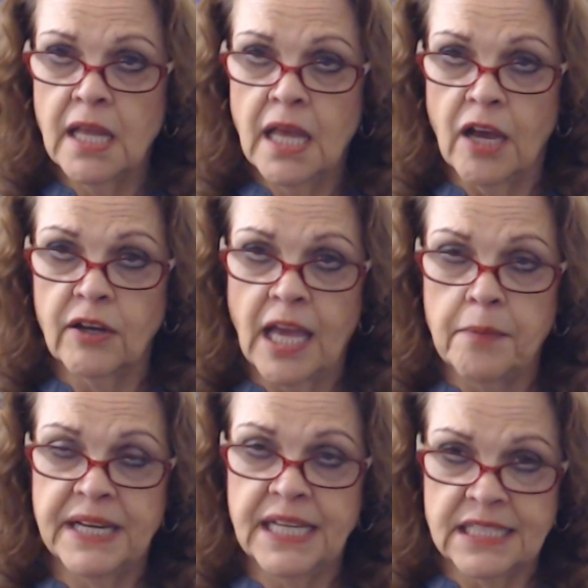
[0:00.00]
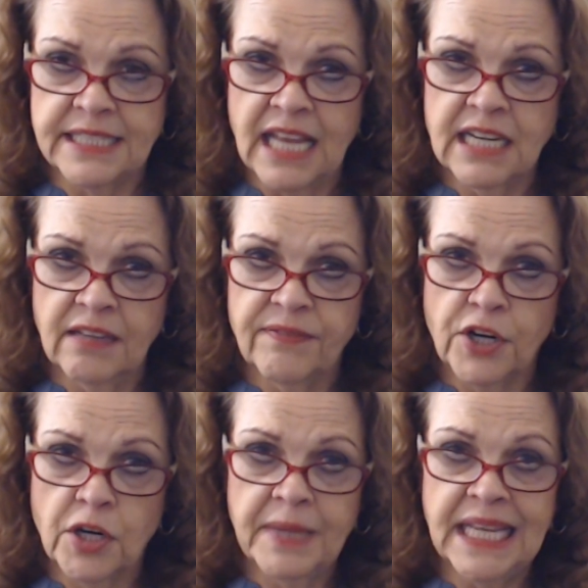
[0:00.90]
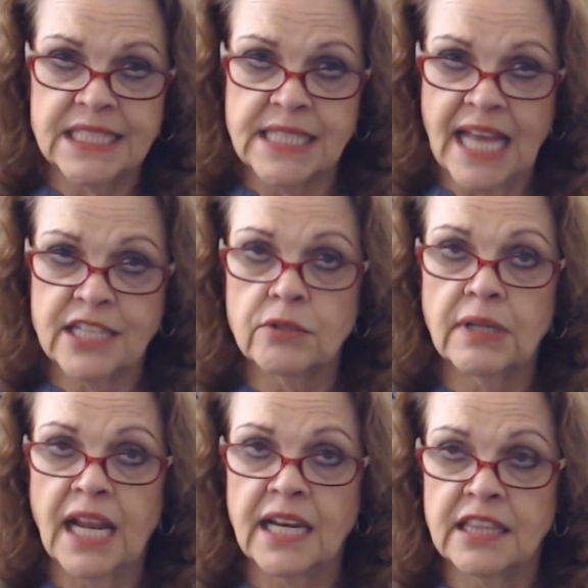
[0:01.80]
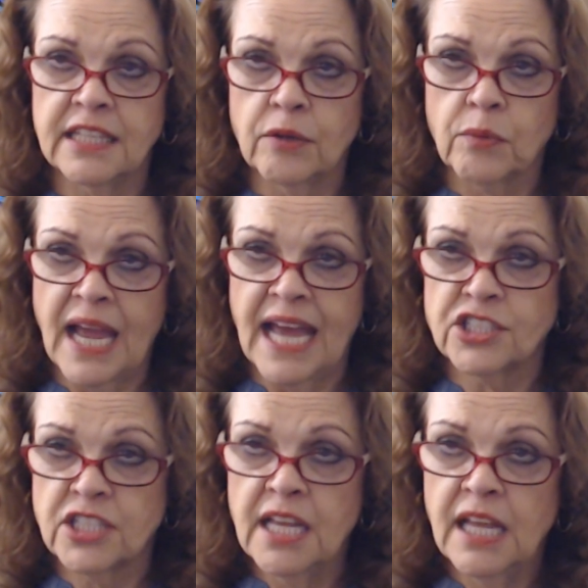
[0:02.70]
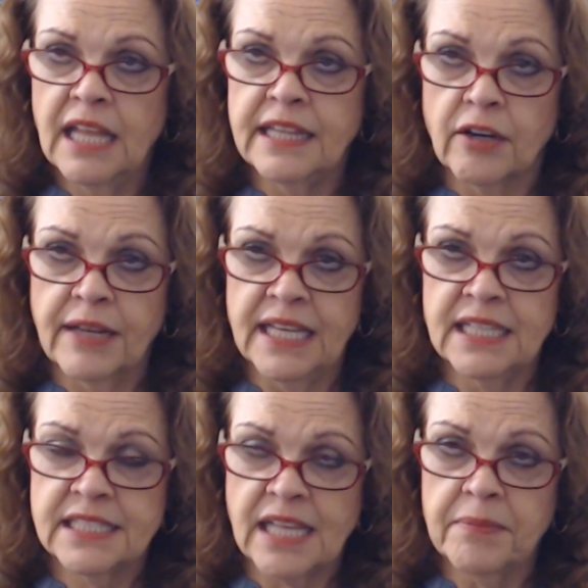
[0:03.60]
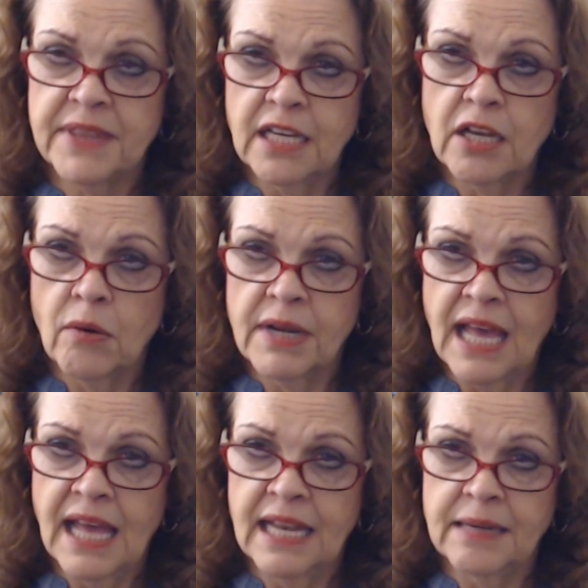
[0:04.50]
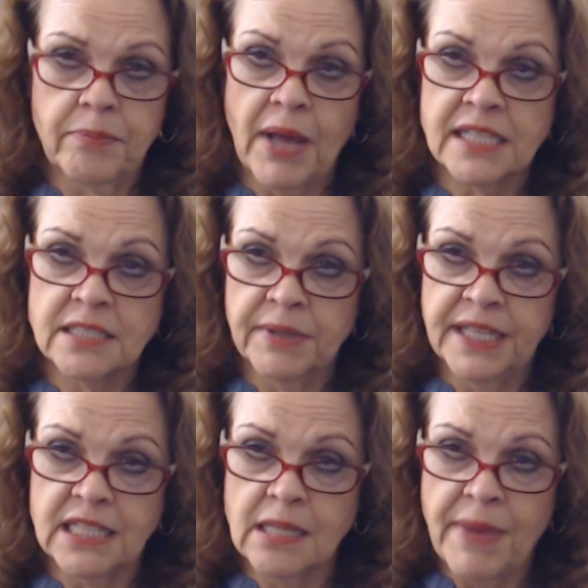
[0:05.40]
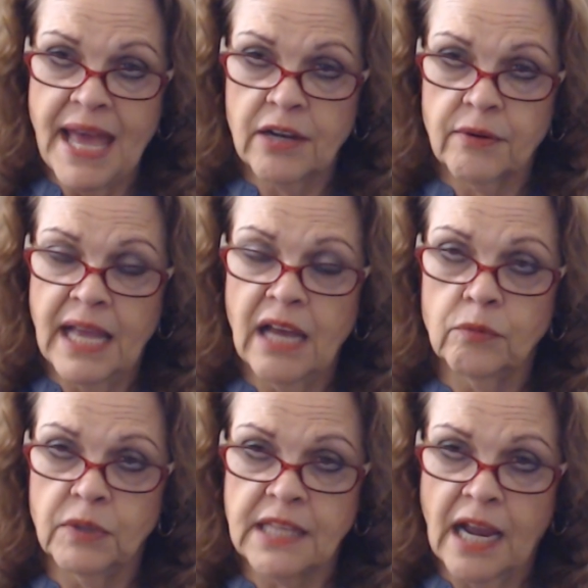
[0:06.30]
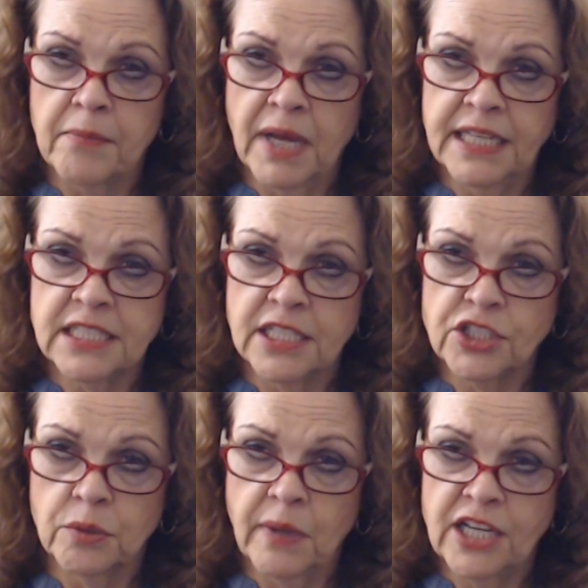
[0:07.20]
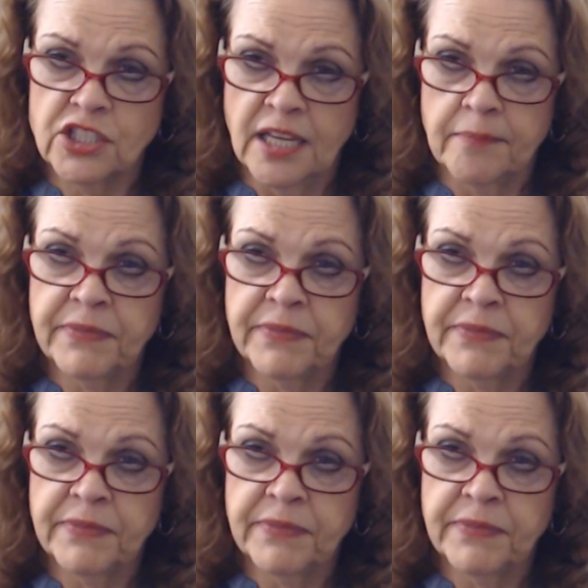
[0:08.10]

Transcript: Okay, but he's standing firm. He's not doing anything rash. There is something going on possibly in the background with our money situation.